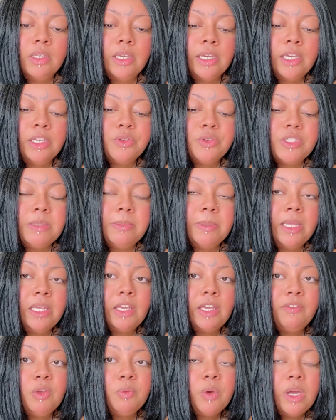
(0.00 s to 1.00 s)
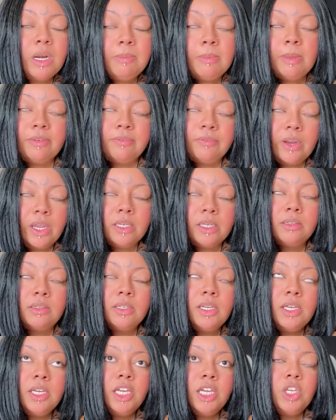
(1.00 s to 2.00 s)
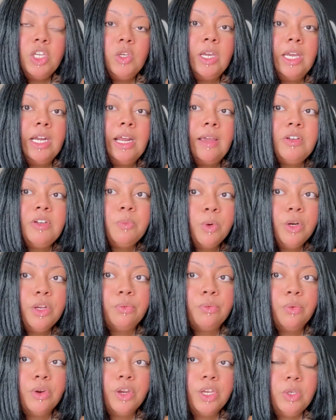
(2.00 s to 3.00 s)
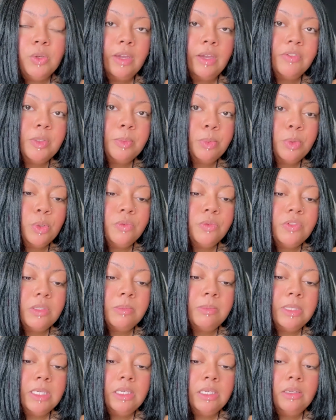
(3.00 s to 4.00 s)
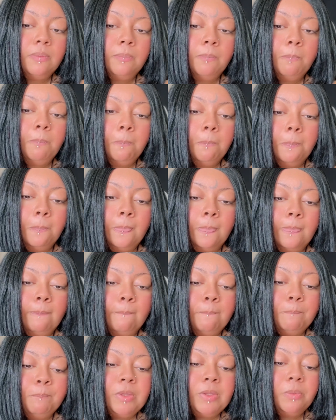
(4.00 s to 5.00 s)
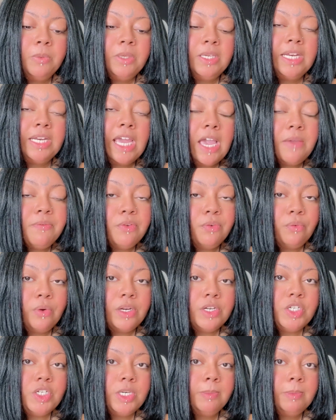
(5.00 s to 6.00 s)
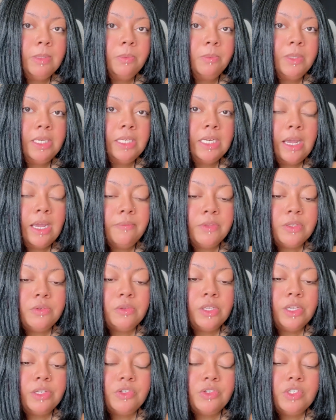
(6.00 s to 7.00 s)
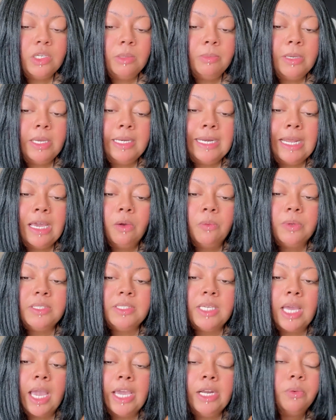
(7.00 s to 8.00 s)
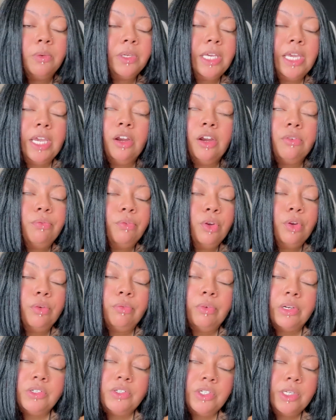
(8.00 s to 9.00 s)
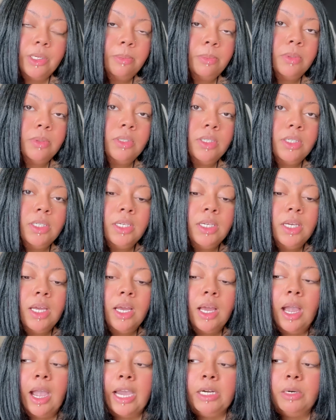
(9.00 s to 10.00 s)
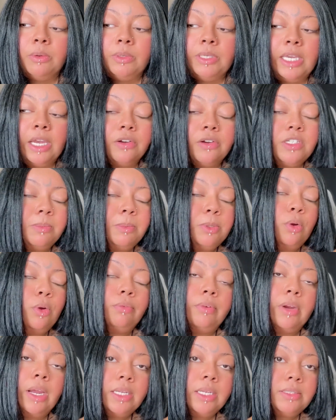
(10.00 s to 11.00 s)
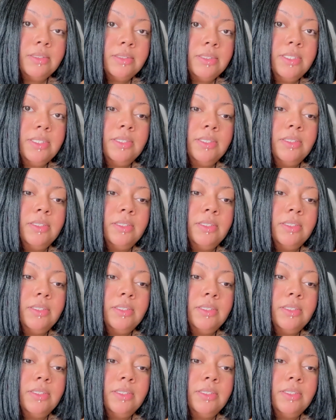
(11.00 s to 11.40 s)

used to be like, if you want to be my friend, you kind of have to work for it. You have to prove to me that we can have a friendship, that we can have this relationship. And now it's, I don't care for your friendship. I don't care to be your friend.